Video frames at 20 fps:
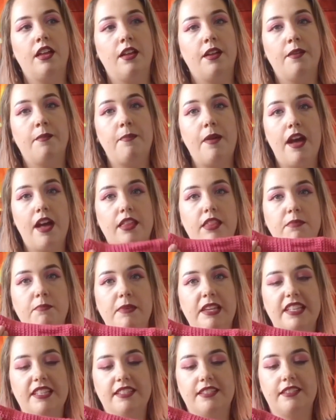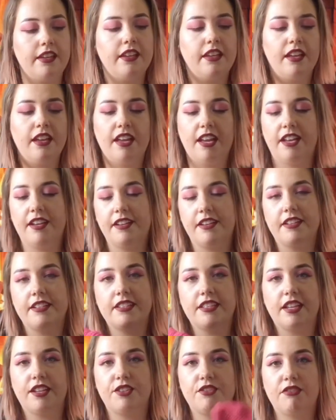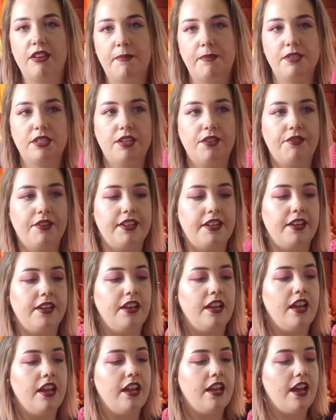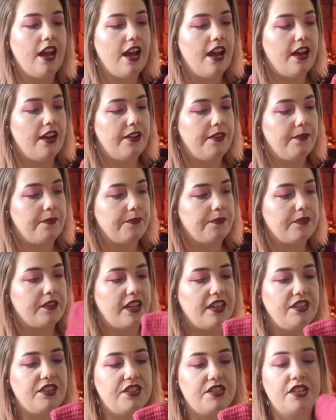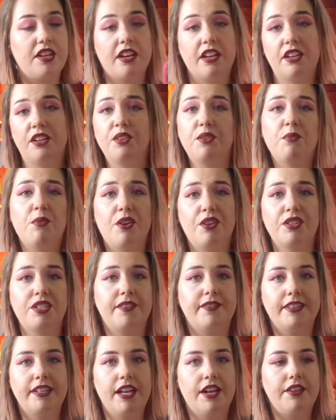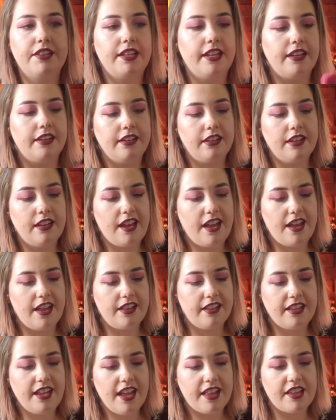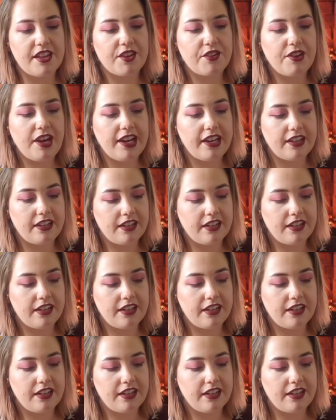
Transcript: bath mitts, and you just like scrub yourself with it, and you just chuck it in the wash every now and then, and yeah, they're great.